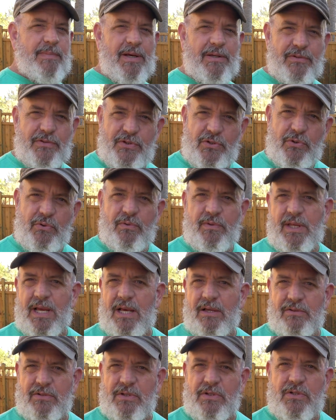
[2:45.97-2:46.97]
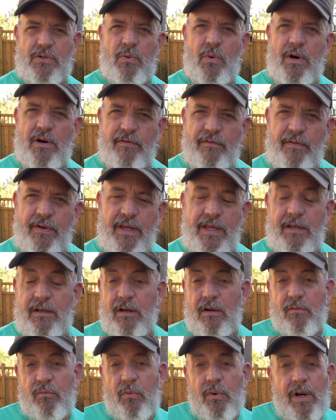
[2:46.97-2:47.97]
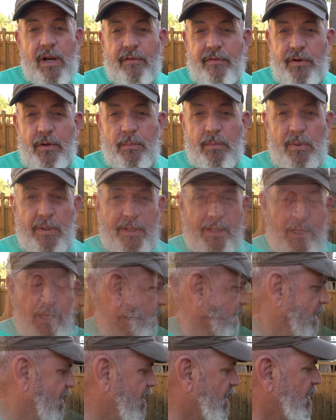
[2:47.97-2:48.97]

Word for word: about 2,000 square feet of whatever you're putting out.